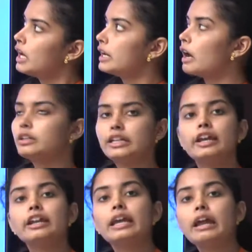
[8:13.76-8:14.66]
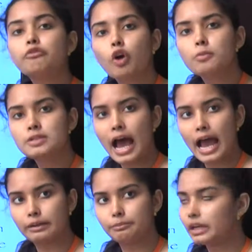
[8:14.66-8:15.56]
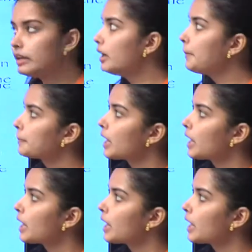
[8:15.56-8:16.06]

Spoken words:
Now DNA again forms hybrid.